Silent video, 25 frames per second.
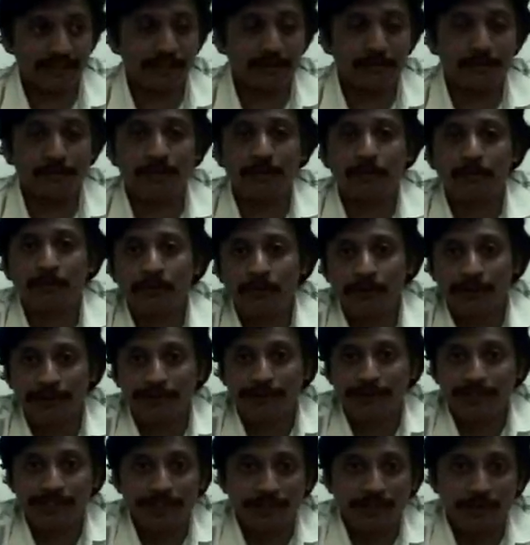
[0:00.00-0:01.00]
she's only more
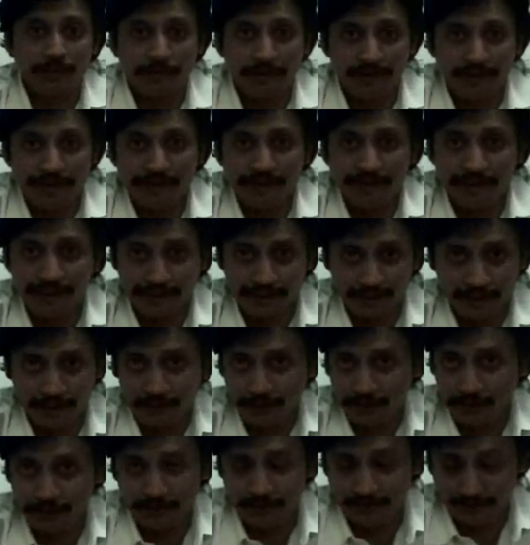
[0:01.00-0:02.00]
interested in your money rather
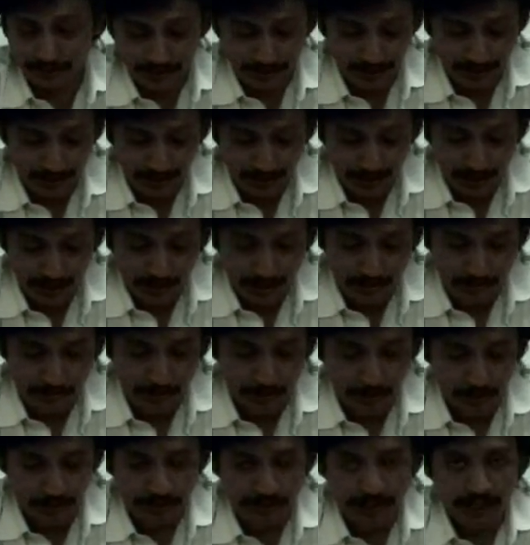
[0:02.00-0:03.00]
than you,
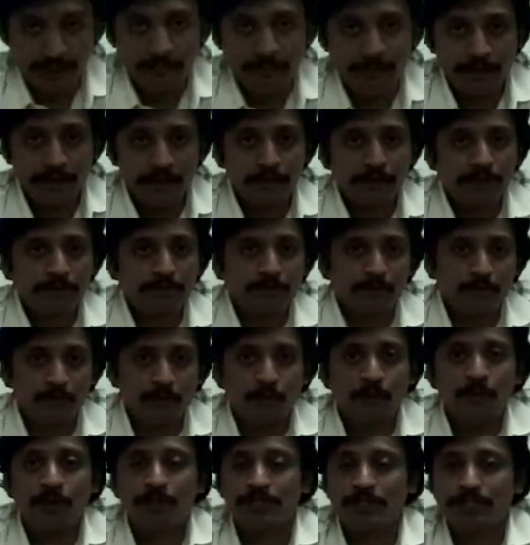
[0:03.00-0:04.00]
because anybody
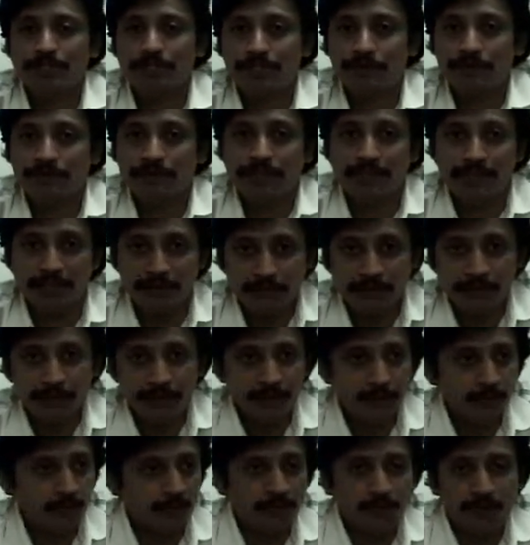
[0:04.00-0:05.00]
who wants to genuinely live
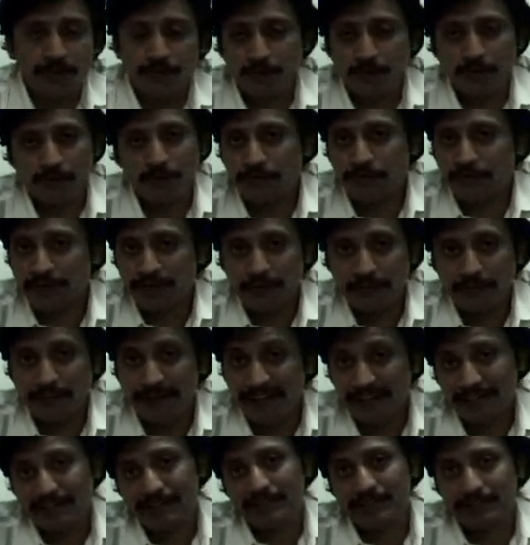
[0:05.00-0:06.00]
with you would not go file a
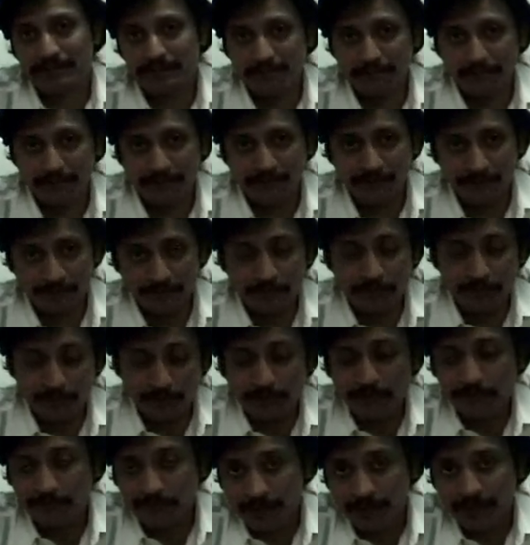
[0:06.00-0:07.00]
maintenance even
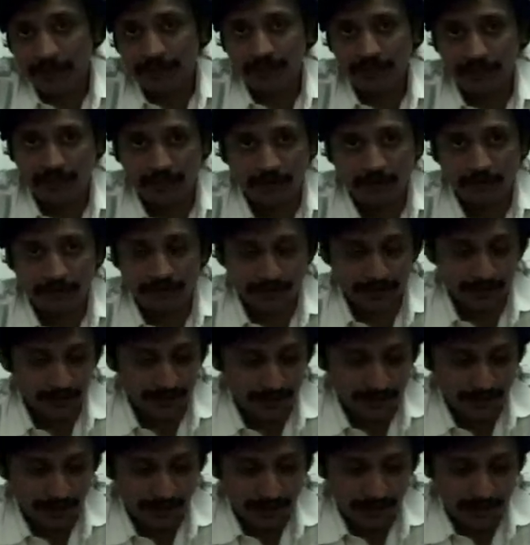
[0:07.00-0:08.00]
before filing the counter.
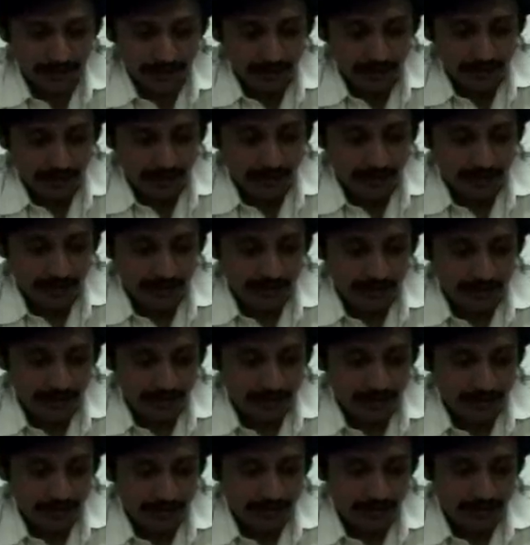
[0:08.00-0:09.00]

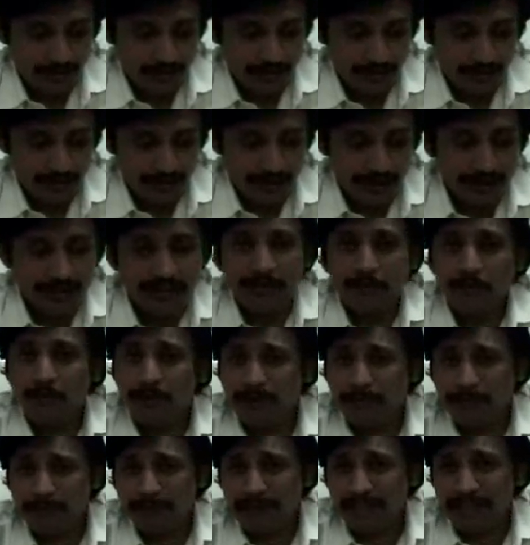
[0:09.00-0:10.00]
And I didn't
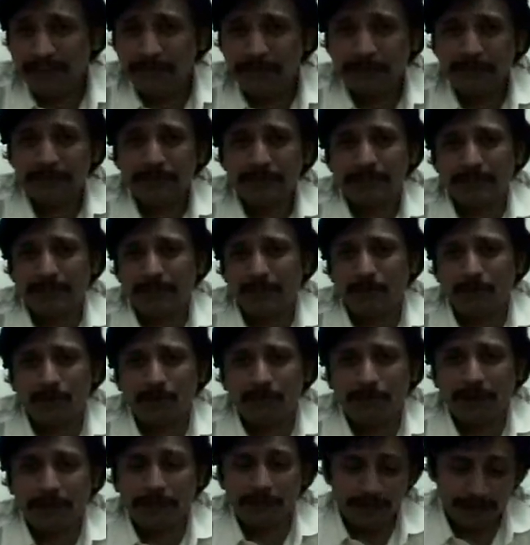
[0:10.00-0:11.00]
want to believe to a lot
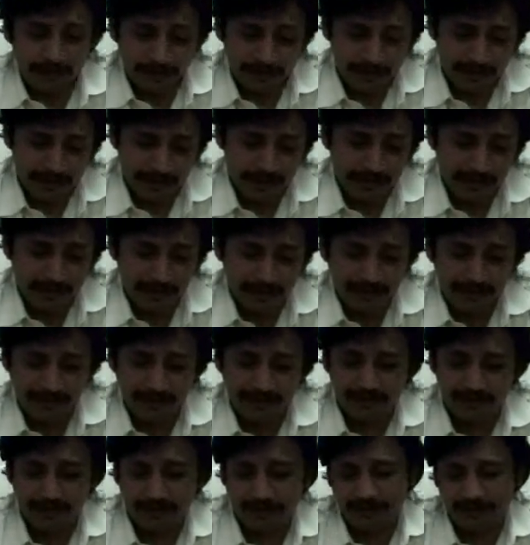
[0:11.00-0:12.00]
of people,
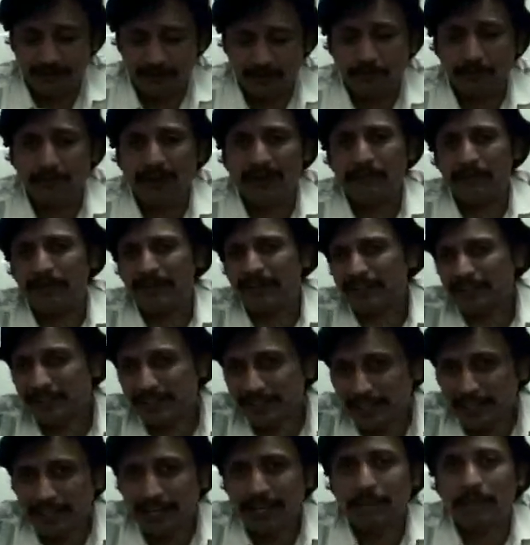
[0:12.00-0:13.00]
and I thought maybe
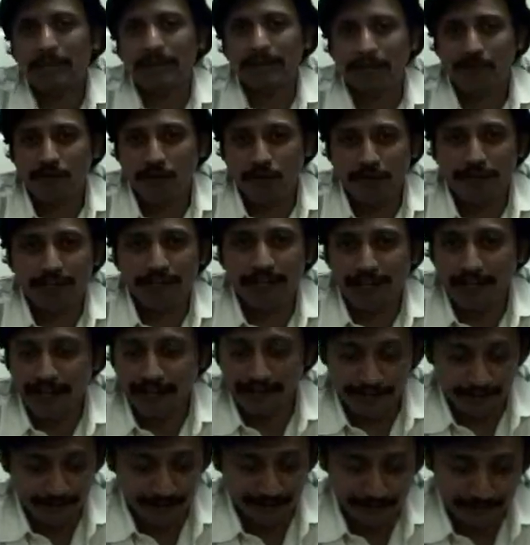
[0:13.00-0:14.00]
she's again been wrongly
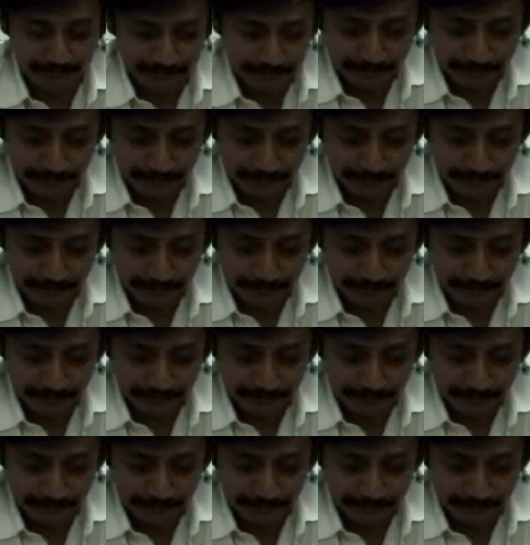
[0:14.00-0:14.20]
guided.